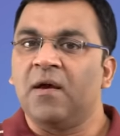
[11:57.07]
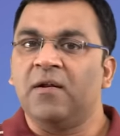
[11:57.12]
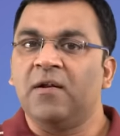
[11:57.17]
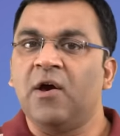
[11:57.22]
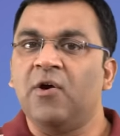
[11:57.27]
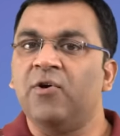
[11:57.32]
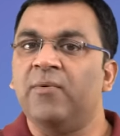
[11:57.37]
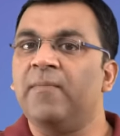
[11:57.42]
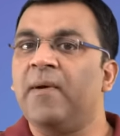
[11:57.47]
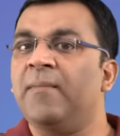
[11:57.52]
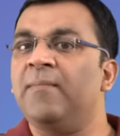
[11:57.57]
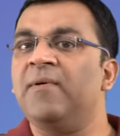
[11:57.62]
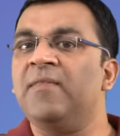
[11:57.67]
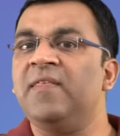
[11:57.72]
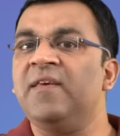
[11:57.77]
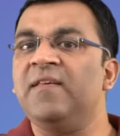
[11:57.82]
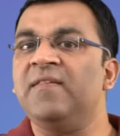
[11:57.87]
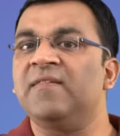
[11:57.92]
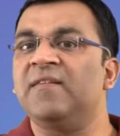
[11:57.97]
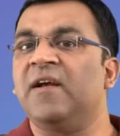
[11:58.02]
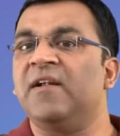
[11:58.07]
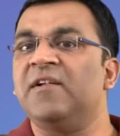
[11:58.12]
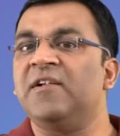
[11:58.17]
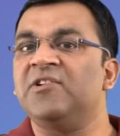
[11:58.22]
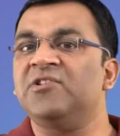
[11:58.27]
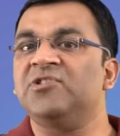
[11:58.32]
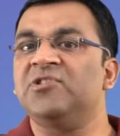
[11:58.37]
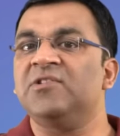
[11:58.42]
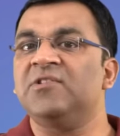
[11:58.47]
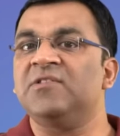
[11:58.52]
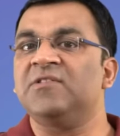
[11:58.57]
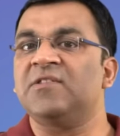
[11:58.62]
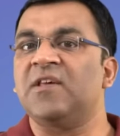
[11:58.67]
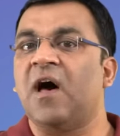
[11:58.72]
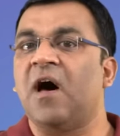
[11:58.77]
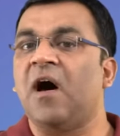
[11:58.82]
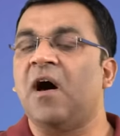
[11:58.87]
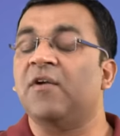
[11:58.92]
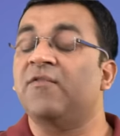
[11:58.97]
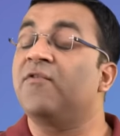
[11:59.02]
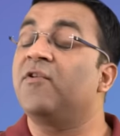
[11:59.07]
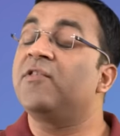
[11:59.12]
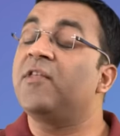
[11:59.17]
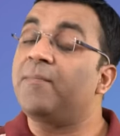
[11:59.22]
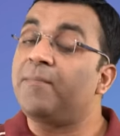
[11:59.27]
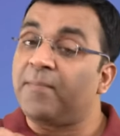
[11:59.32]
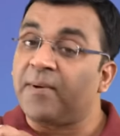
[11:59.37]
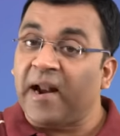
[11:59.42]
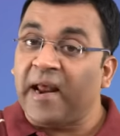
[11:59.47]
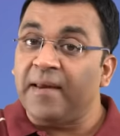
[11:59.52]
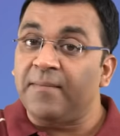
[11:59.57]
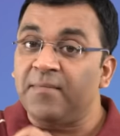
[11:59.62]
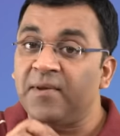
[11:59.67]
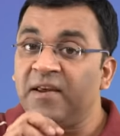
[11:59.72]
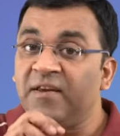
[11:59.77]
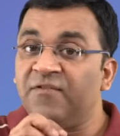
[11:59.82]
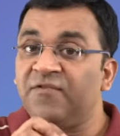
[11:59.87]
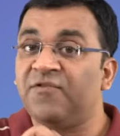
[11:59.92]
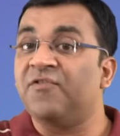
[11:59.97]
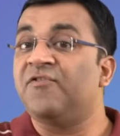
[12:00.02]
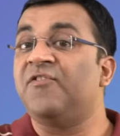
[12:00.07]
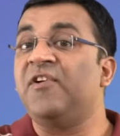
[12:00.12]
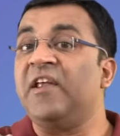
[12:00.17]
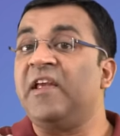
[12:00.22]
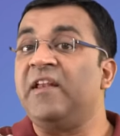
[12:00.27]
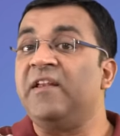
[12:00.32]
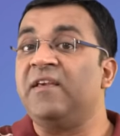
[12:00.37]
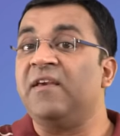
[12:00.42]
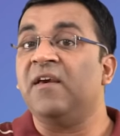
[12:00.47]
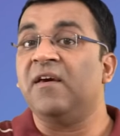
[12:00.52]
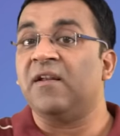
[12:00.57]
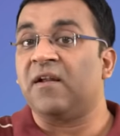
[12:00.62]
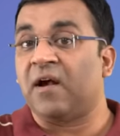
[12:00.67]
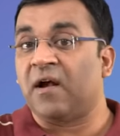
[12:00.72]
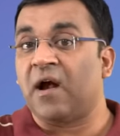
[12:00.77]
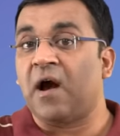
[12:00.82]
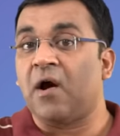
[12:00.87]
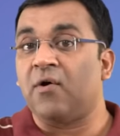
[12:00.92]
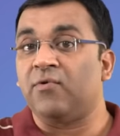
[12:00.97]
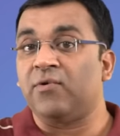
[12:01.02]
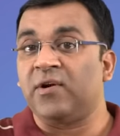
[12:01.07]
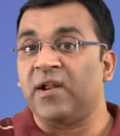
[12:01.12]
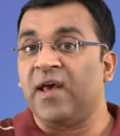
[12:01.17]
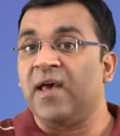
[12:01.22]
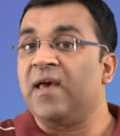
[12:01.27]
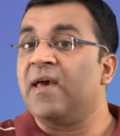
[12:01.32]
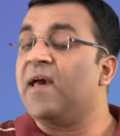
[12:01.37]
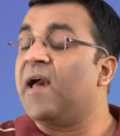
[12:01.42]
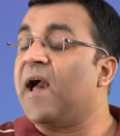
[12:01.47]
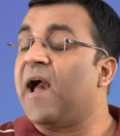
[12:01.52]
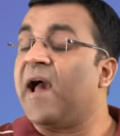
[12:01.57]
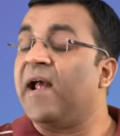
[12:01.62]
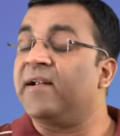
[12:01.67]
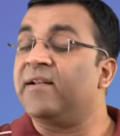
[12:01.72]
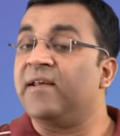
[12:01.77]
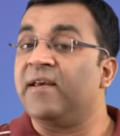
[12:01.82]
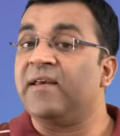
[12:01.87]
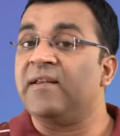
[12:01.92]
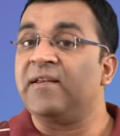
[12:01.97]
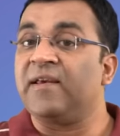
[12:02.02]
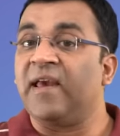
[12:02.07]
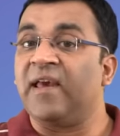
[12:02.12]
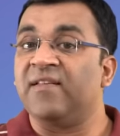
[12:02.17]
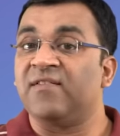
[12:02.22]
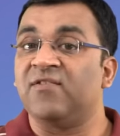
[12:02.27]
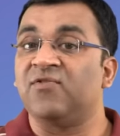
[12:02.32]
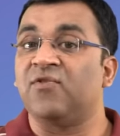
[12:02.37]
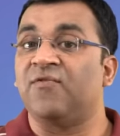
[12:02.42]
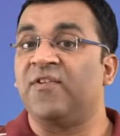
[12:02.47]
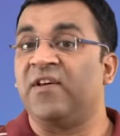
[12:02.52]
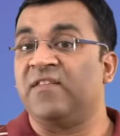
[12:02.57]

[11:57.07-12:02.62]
Now, remember, these conditions are for the primary 15-year account, and in cases of